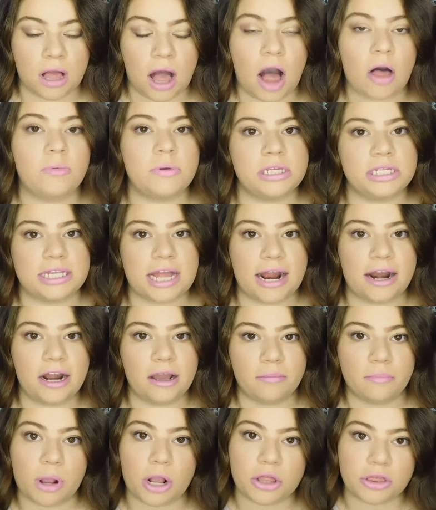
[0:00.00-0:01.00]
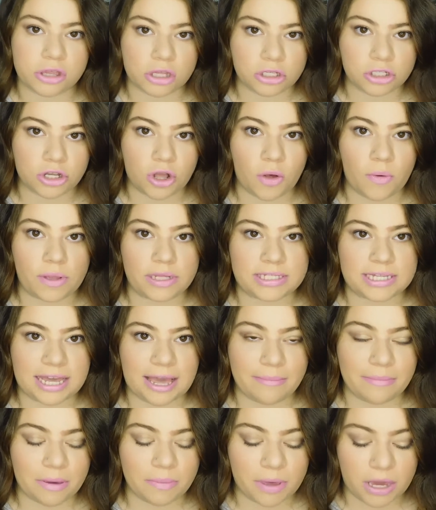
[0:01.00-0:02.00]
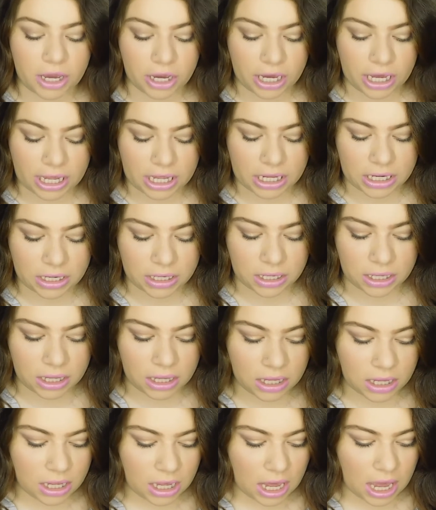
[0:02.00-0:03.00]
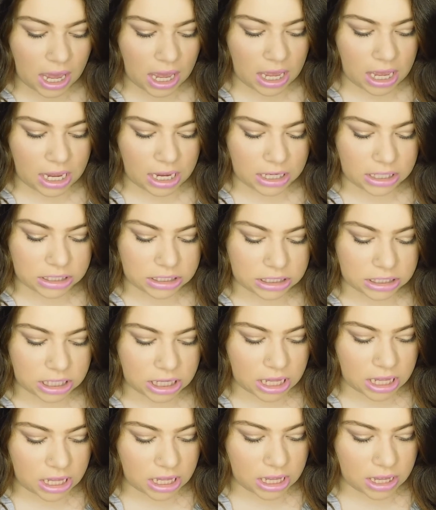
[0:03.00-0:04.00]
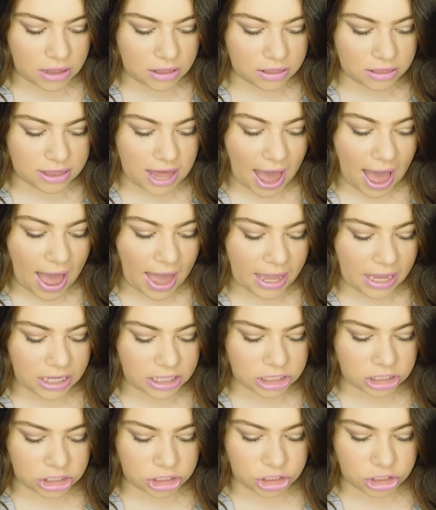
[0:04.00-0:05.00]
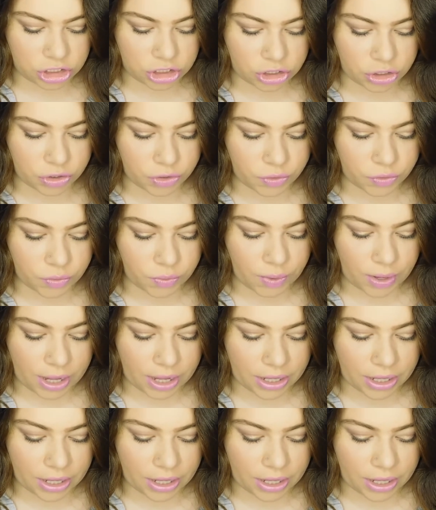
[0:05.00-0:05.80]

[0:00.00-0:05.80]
I'll be starting birth control once I get my period. And that is to